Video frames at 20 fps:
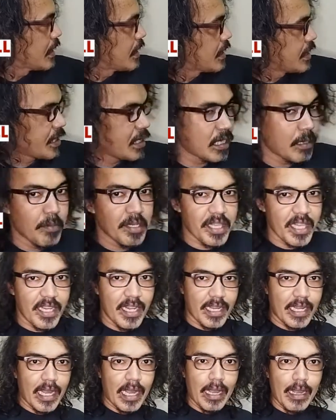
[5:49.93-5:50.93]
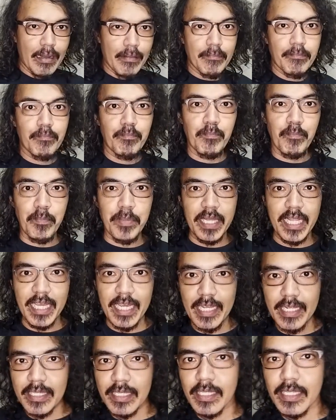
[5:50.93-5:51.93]
Hindi naman talaga
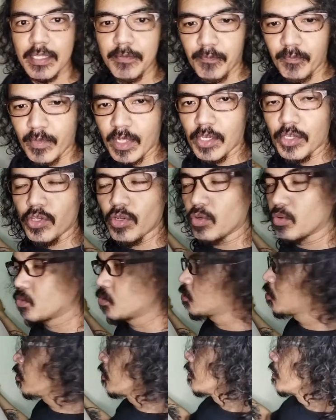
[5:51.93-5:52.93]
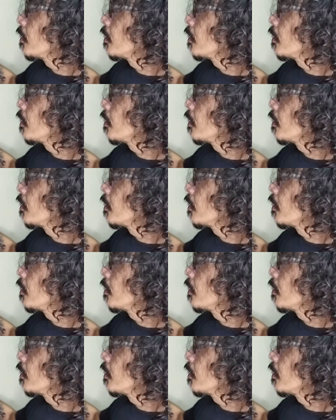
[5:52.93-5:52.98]
plain yung